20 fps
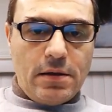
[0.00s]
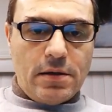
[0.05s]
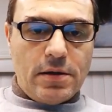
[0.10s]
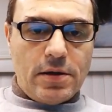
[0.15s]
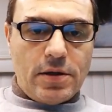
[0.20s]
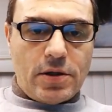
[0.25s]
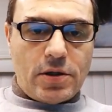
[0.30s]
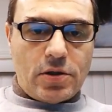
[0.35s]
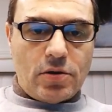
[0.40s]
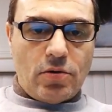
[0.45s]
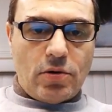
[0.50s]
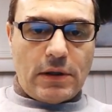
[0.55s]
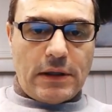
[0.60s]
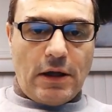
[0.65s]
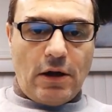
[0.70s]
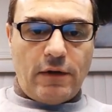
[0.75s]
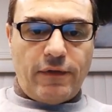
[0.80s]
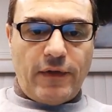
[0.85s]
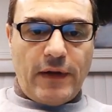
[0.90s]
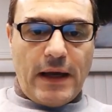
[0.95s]
So
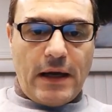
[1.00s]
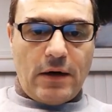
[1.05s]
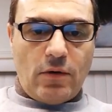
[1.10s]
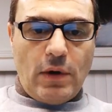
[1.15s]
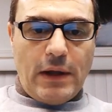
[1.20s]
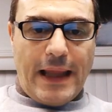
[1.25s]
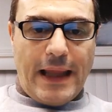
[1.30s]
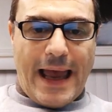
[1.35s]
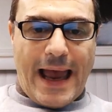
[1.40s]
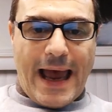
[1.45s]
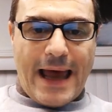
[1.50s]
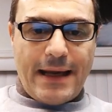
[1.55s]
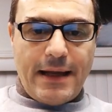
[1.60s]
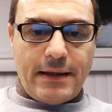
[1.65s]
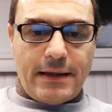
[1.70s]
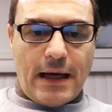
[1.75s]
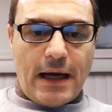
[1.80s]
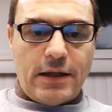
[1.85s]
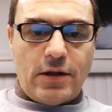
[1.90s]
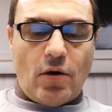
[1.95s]
Cloudflare will add it.
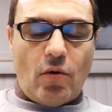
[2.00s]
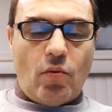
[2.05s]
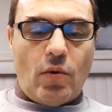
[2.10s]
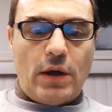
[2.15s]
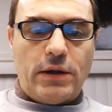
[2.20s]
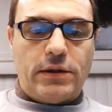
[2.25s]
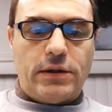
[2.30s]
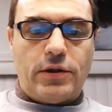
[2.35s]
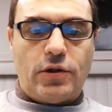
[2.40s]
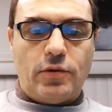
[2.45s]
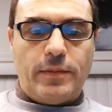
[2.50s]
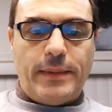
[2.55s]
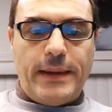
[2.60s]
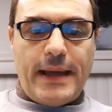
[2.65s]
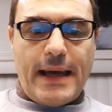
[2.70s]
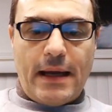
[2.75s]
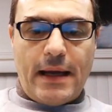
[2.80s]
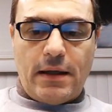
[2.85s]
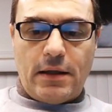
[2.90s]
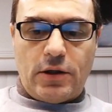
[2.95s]
I don't want it to be
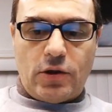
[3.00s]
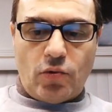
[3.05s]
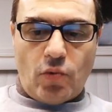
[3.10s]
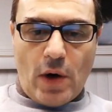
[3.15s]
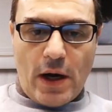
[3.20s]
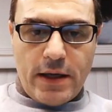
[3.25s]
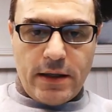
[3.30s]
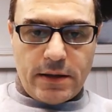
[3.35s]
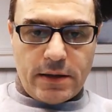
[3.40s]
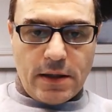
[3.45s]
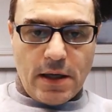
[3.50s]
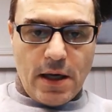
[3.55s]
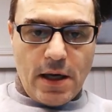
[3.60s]
added twice.